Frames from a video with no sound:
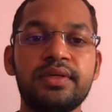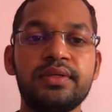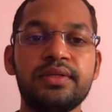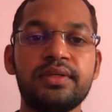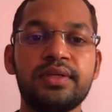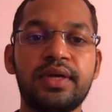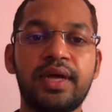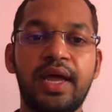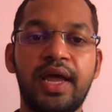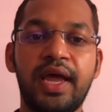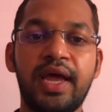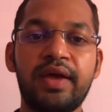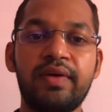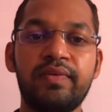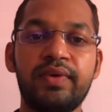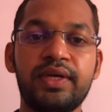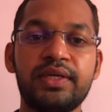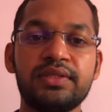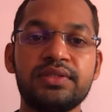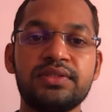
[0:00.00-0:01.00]
The
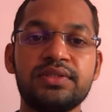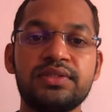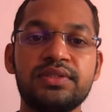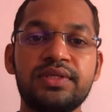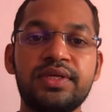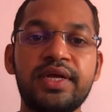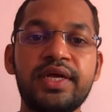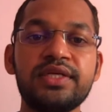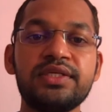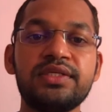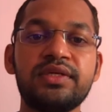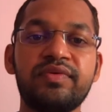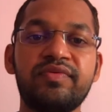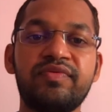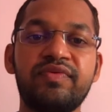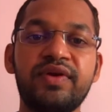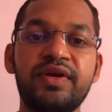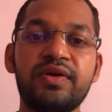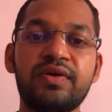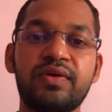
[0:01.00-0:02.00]
having stretched the
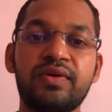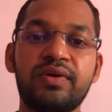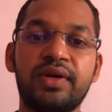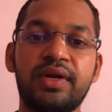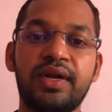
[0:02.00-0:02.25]
feet on